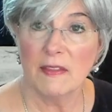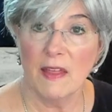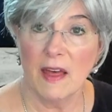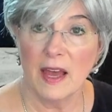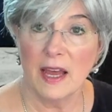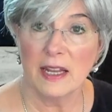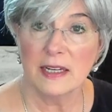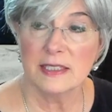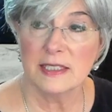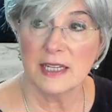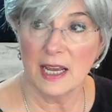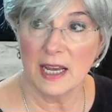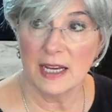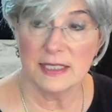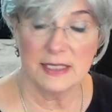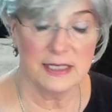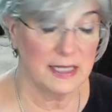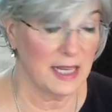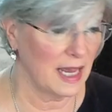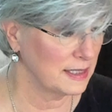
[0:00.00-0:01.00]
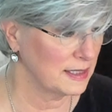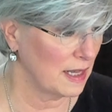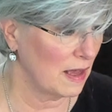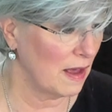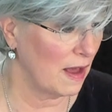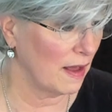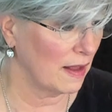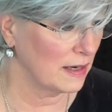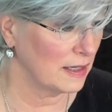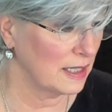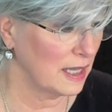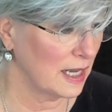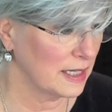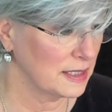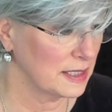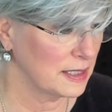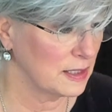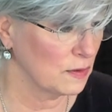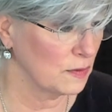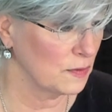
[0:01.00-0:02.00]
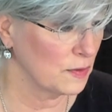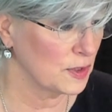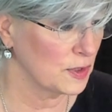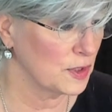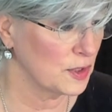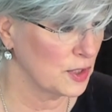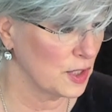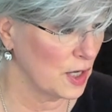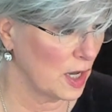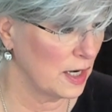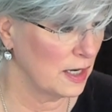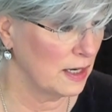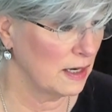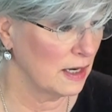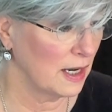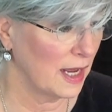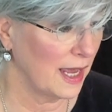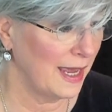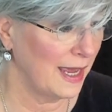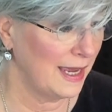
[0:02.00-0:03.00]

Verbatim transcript: that Taz has on, that Silver Sun